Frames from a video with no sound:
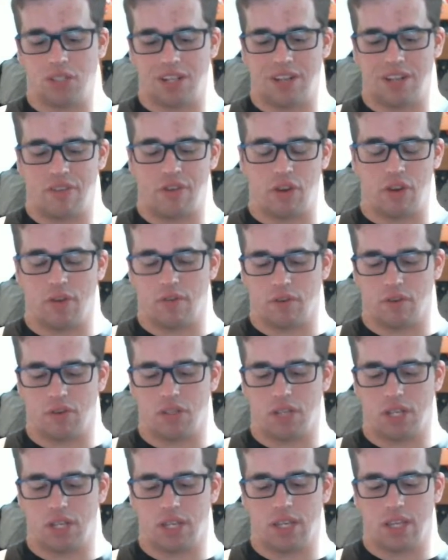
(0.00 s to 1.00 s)
Another
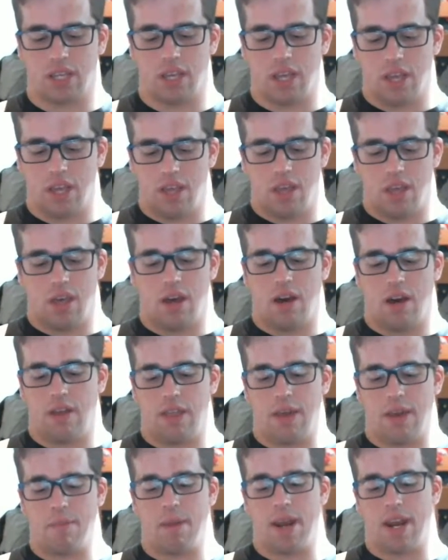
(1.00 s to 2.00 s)
university
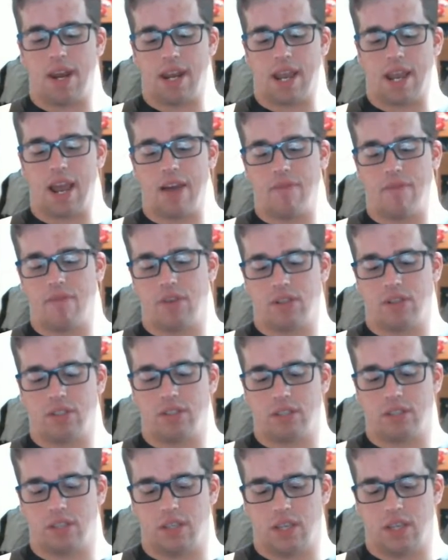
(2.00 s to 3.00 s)
that I met at a
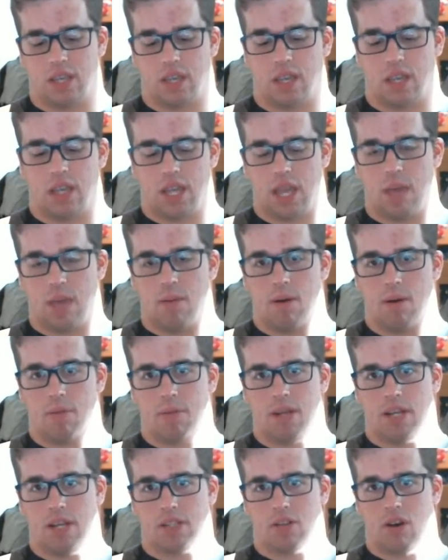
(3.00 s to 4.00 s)
conference emailed
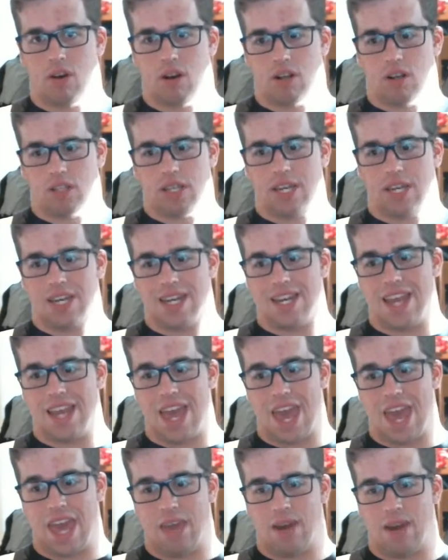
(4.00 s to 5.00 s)
me to talk
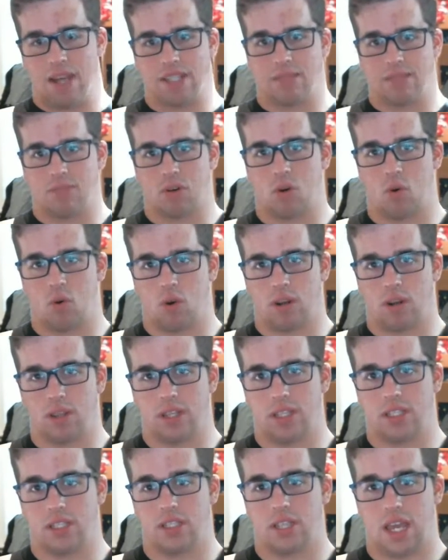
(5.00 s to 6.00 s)
today as I'm recording
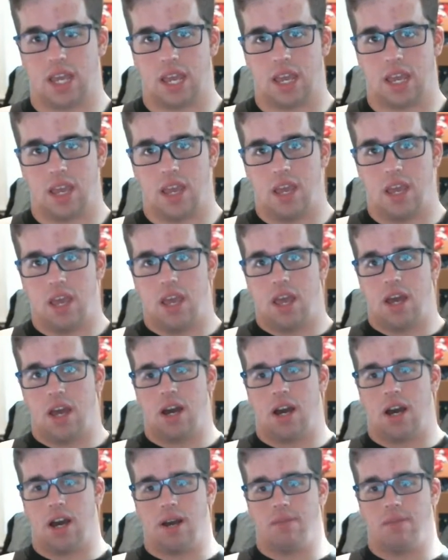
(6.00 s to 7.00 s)
this.
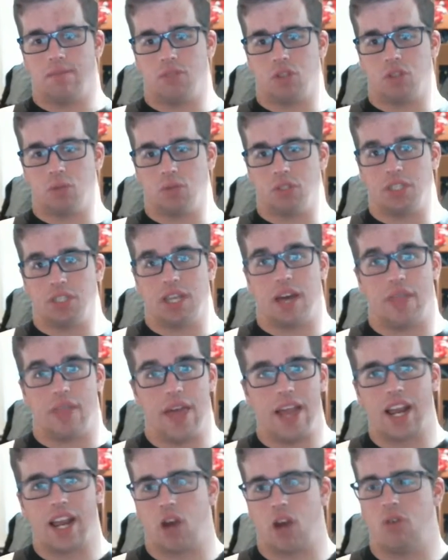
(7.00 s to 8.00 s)
So we'll see how
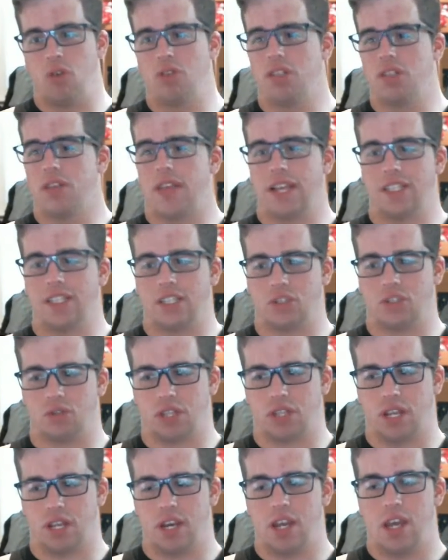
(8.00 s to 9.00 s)
that goes. That's
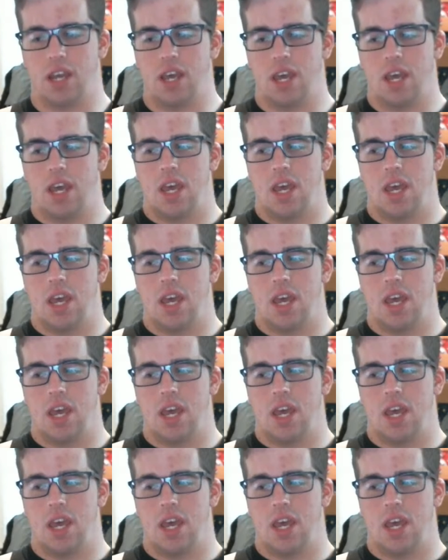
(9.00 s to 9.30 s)
interesting.